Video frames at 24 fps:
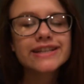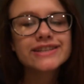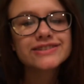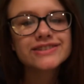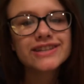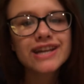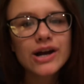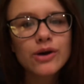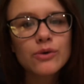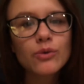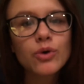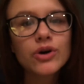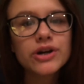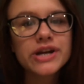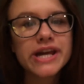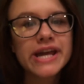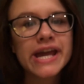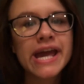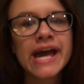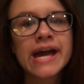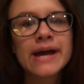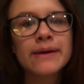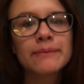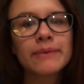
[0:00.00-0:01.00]
It's now 1
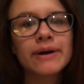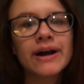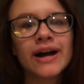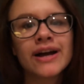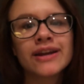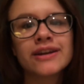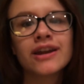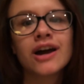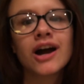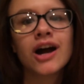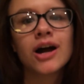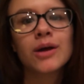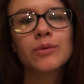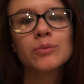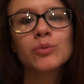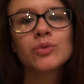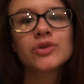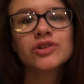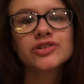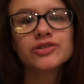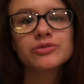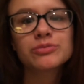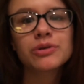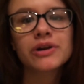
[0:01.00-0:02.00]
a.m. and I'm
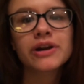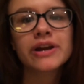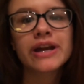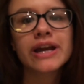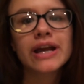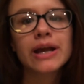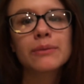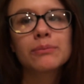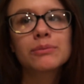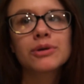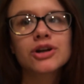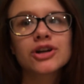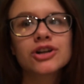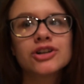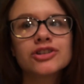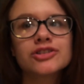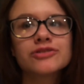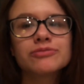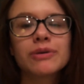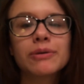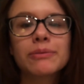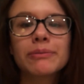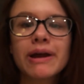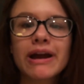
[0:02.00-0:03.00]
whispering
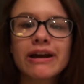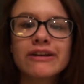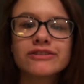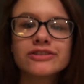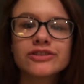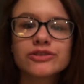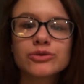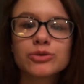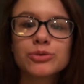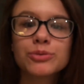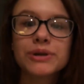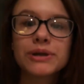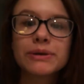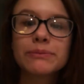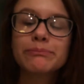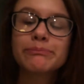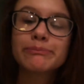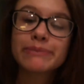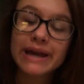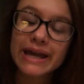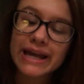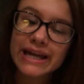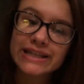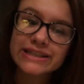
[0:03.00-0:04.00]
because my parents will be in
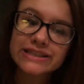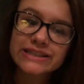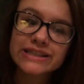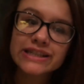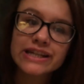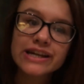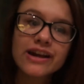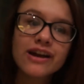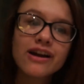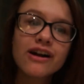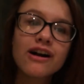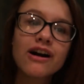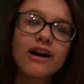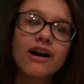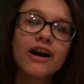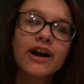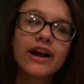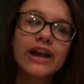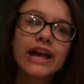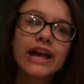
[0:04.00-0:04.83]
bed. I